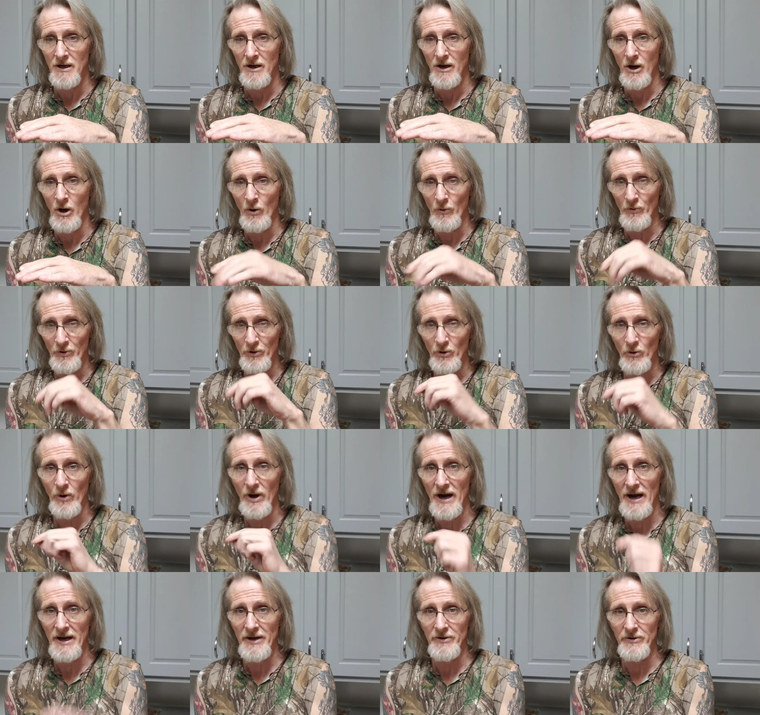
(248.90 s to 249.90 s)
on the
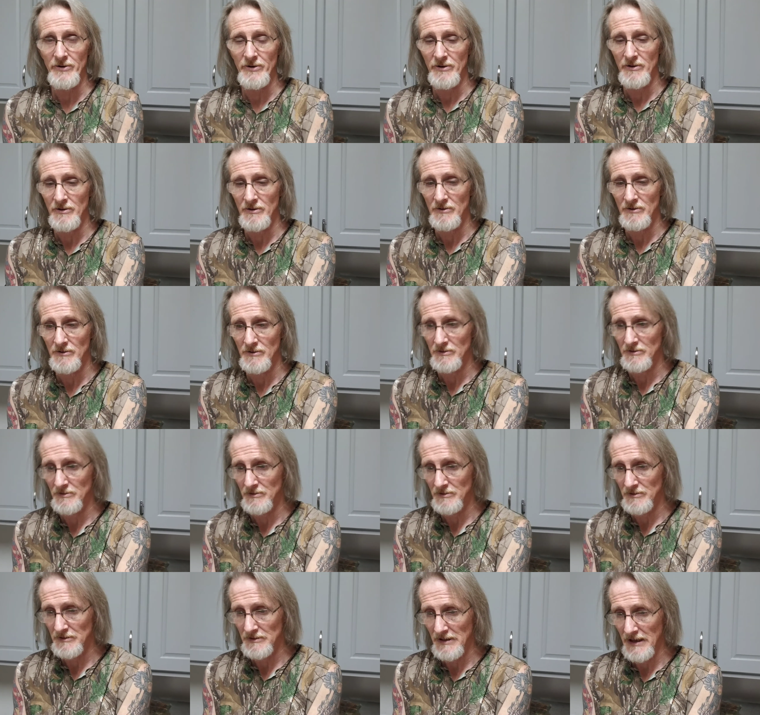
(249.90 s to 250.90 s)
grinder,
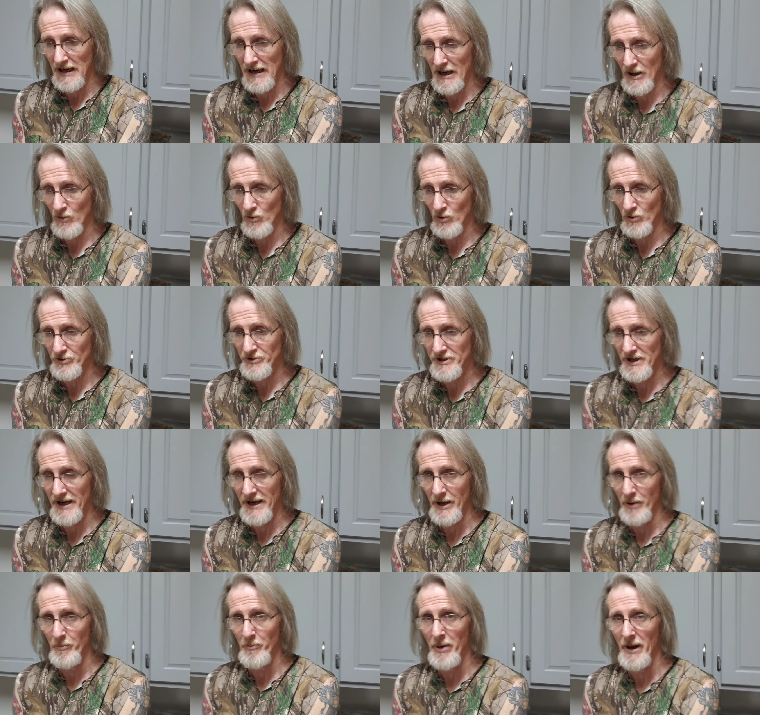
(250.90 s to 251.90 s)
I will
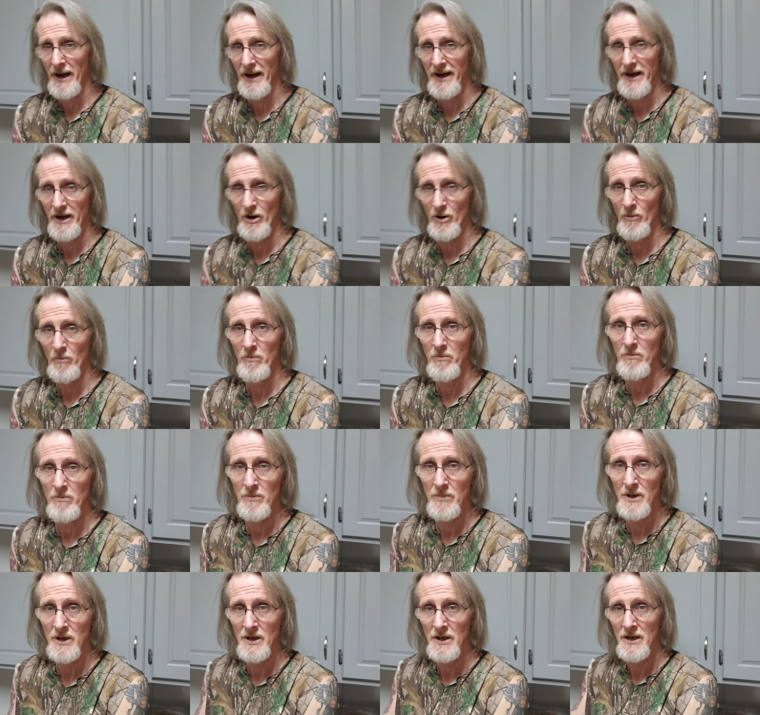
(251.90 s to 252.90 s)
take Pam
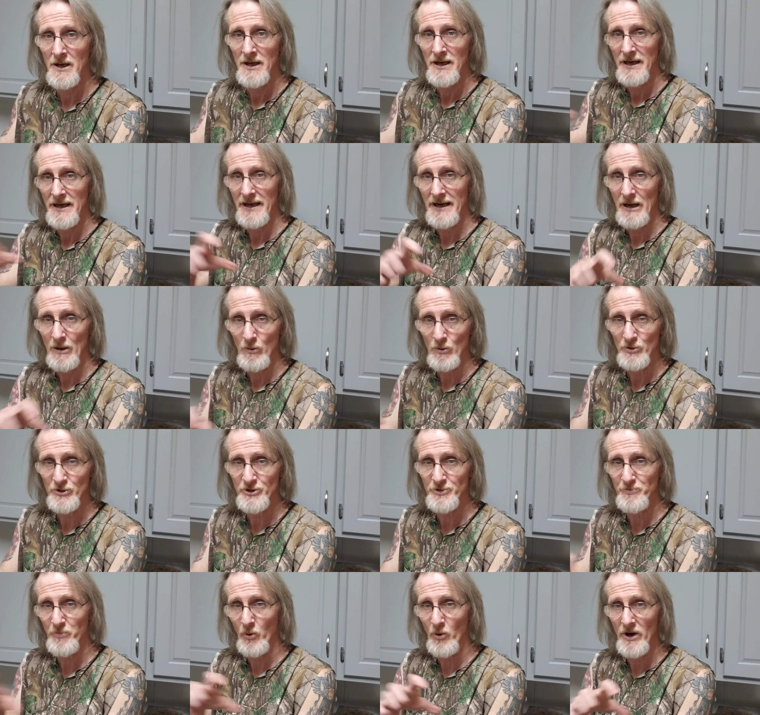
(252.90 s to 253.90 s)
and I will
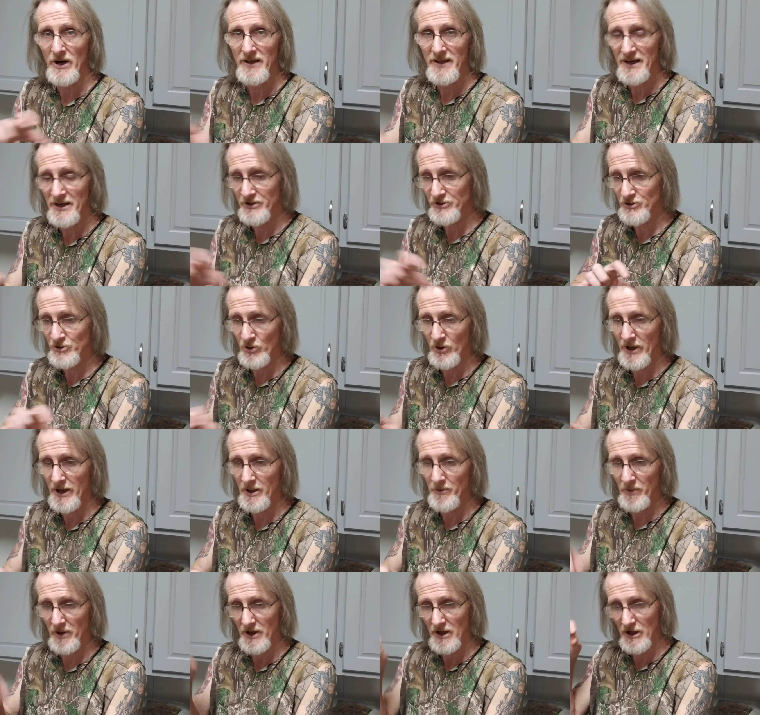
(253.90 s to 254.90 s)
spray that tray,
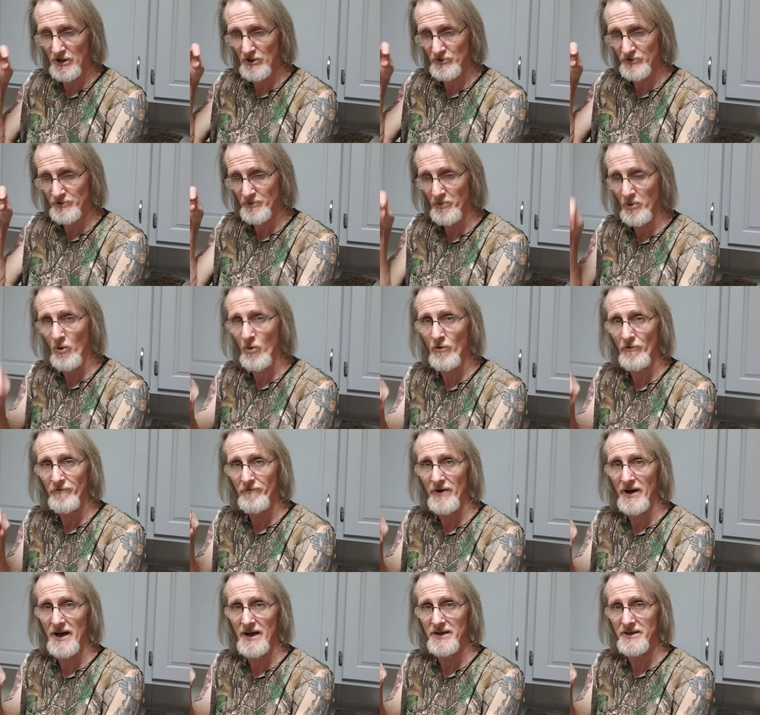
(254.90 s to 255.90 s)
because the pork
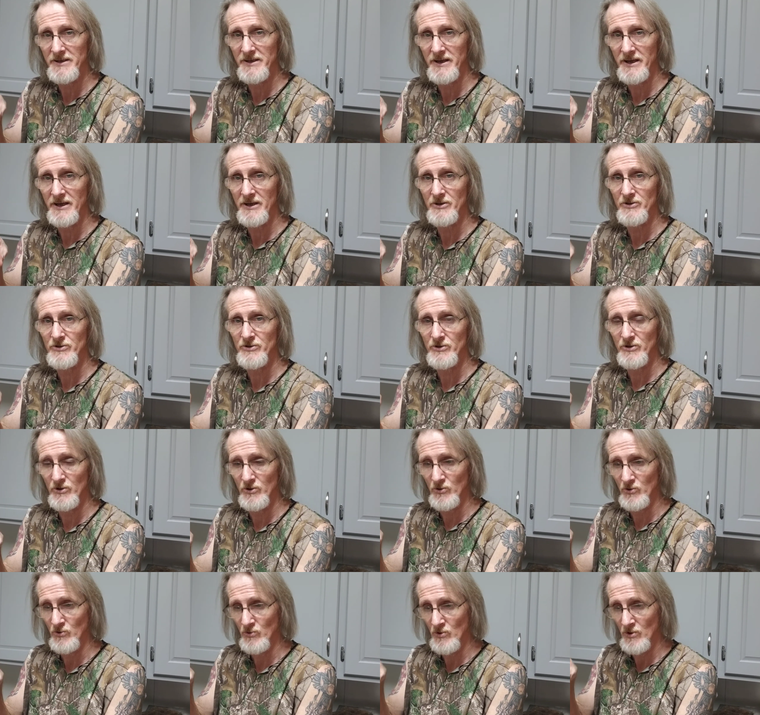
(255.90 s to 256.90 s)
fat tends
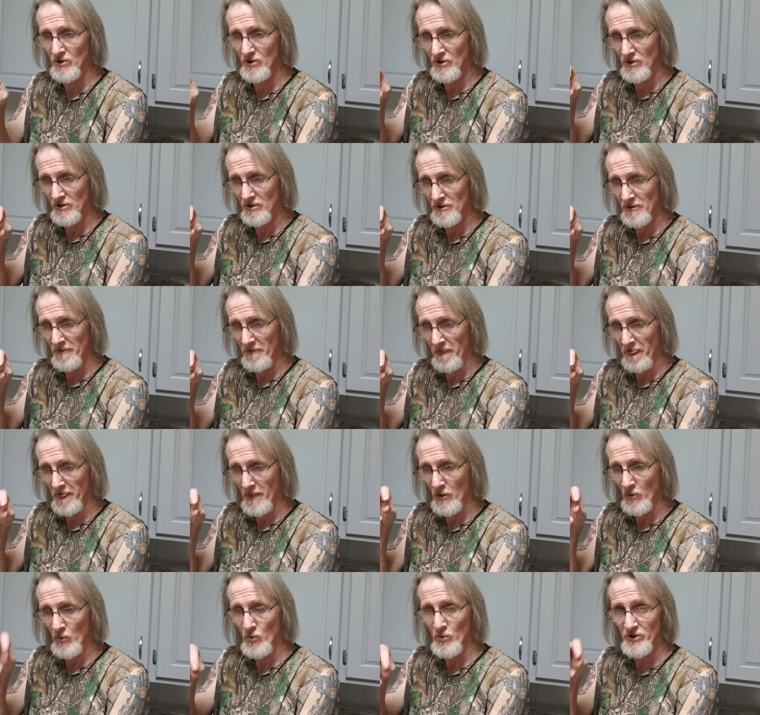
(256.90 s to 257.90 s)
to
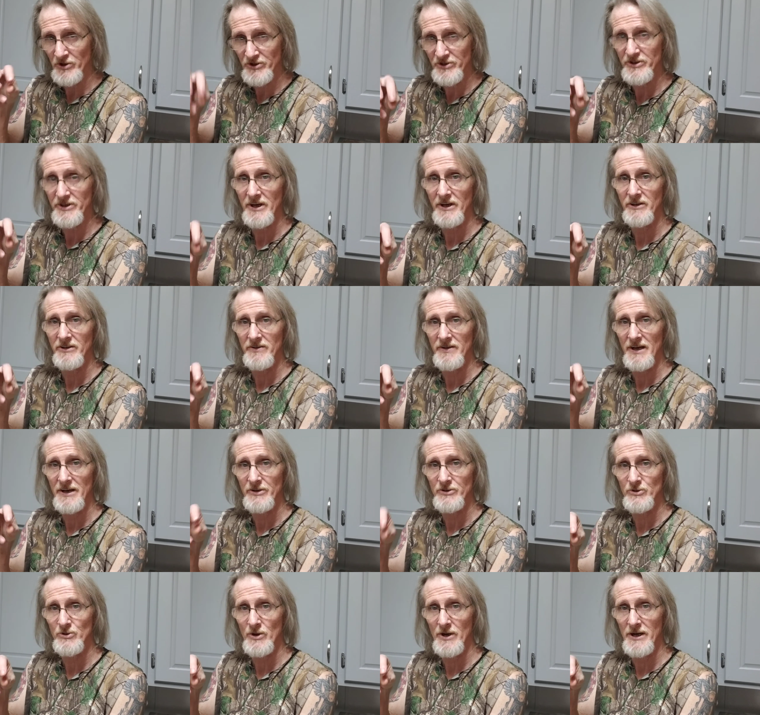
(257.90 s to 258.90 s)
want to stick to that
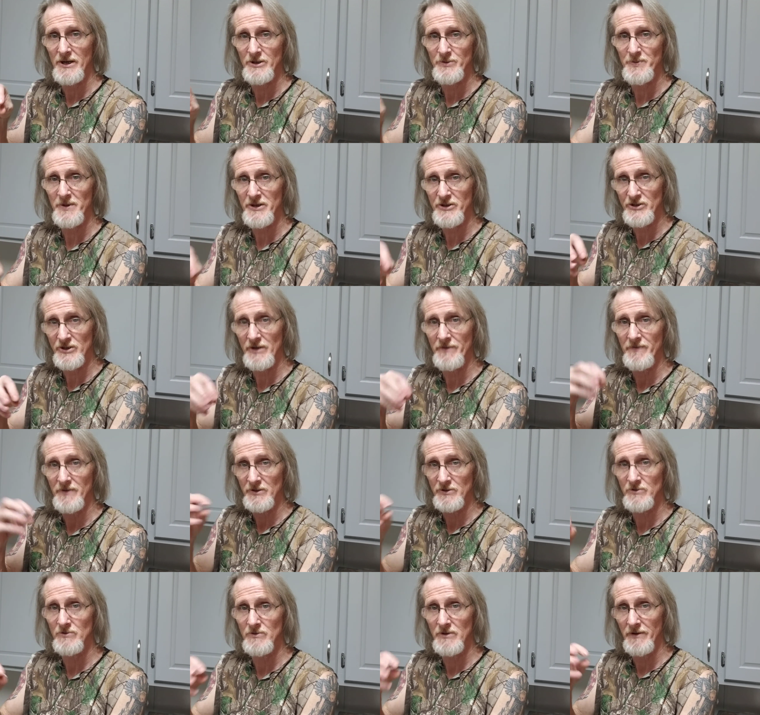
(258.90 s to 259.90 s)
tray, especially
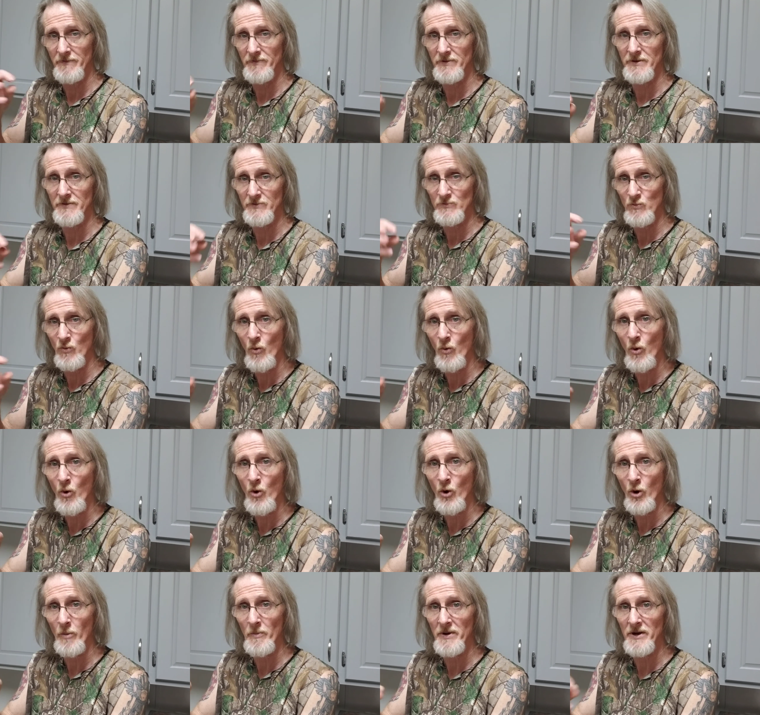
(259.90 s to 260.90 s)
if it's
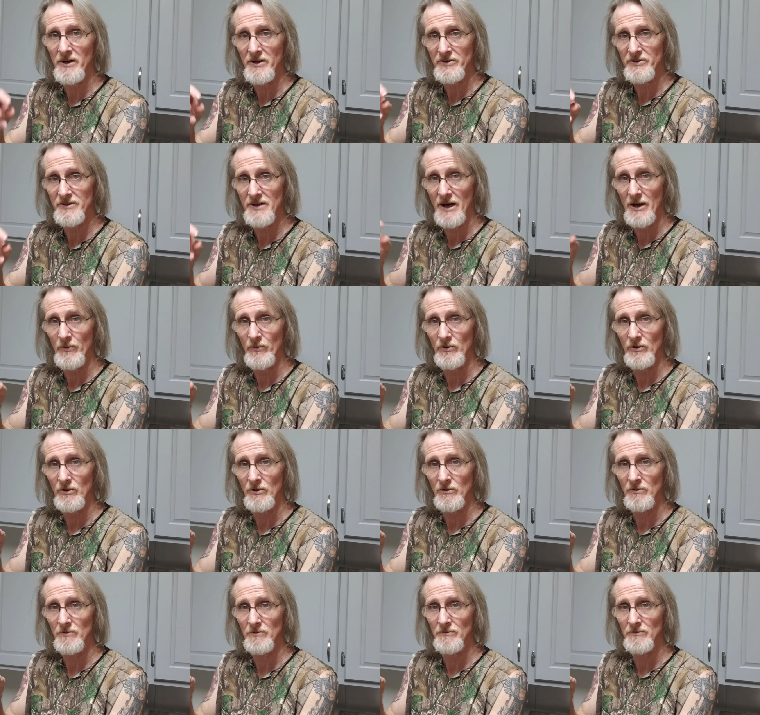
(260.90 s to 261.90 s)
warm and it's not
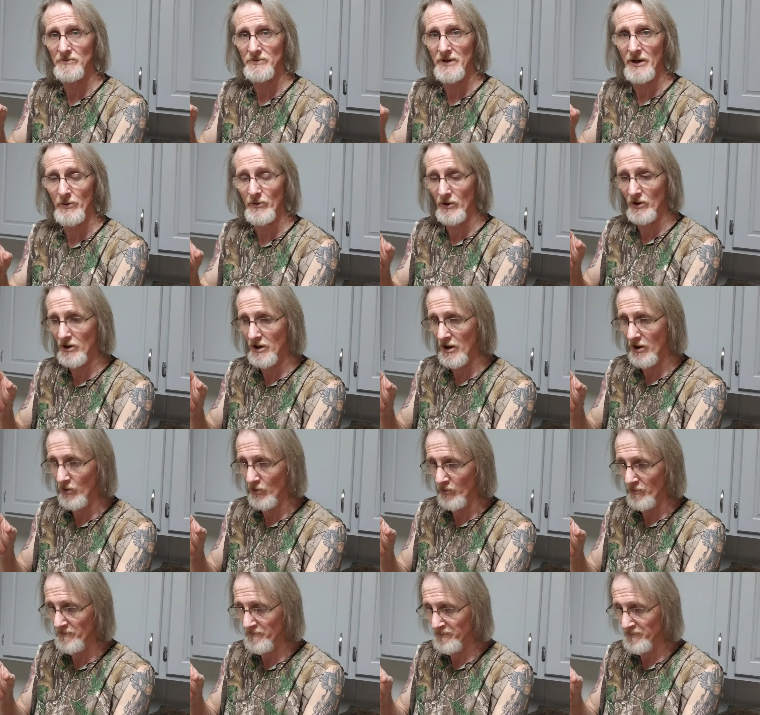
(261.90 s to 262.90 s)
real cold.